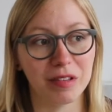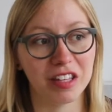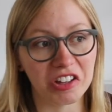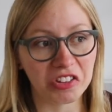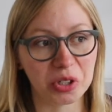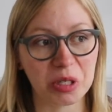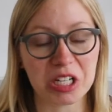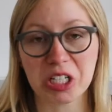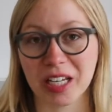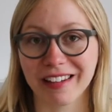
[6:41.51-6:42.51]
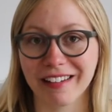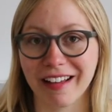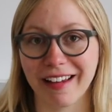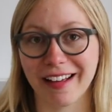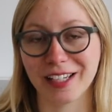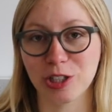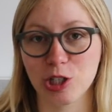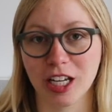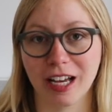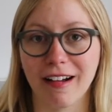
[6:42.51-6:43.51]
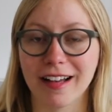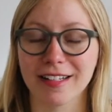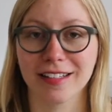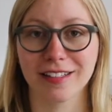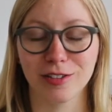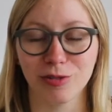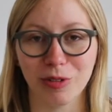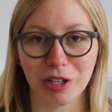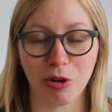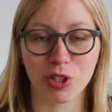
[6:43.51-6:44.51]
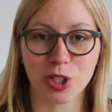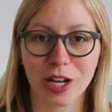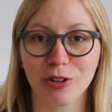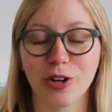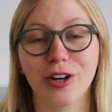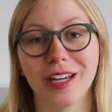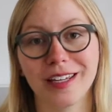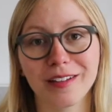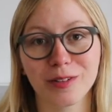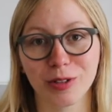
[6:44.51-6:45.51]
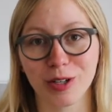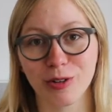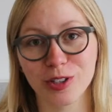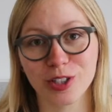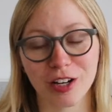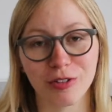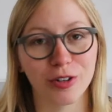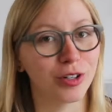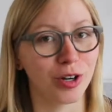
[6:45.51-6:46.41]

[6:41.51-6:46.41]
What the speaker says: The other question that I usually get asked is, do we know the gender? Yes, we know the gender.